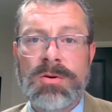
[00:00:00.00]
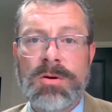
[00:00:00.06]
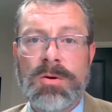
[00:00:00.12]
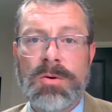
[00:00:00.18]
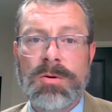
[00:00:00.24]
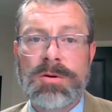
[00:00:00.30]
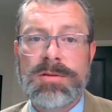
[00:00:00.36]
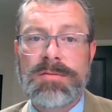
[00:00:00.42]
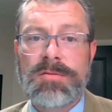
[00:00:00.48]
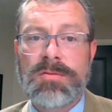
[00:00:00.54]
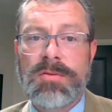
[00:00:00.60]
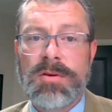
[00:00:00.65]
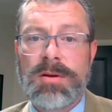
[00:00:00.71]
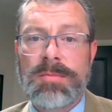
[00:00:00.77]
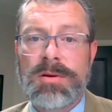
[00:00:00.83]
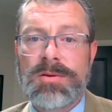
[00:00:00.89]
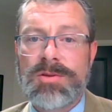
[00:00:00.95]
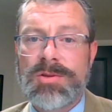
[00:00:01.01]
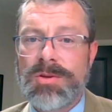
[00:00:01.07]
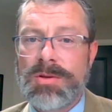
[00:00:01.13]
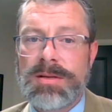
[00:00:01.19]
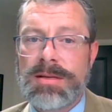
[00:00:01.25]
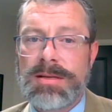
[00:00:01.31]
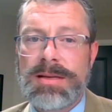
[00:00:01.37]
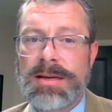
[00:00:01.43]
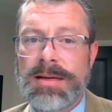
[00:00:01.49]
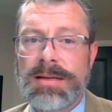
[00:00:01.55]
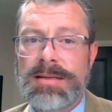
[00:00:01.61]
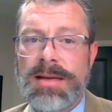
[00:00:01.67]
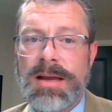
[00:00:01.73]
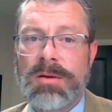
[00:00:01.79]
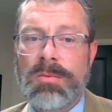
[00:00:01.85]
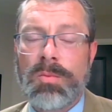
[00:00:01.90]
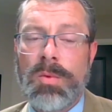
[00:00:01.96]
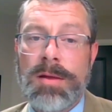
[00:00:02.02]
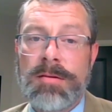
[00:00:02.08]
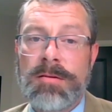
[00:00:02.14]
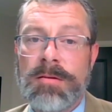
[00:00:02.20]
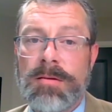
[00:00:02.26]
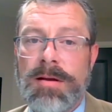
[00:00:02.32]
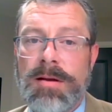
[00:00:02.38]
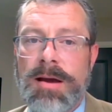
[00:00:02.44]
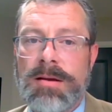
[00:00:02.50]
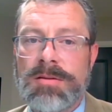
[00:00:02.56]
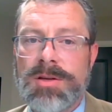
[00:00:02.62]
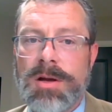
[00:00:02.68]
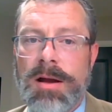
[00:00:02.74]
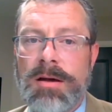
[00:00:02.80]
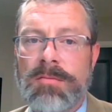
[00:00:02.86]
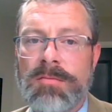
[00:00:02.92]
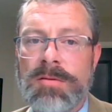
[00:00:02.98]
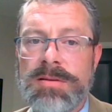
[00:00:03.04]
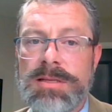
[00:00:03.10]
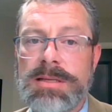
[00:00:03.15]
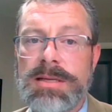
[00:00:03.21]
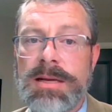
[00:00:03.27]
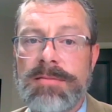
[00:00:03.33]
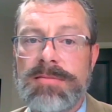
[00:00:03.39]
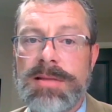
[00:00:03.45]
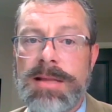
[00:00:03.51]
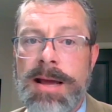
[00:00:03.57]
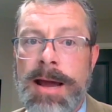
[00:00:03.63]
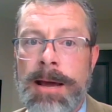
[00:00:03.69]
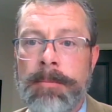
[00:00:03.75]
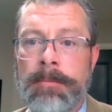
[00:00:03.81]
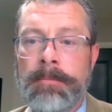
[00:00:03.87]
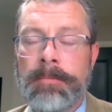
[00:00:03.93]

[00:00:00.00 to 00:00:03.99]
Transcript: or course of treatment shouldn't dictate whether or not a child receives that.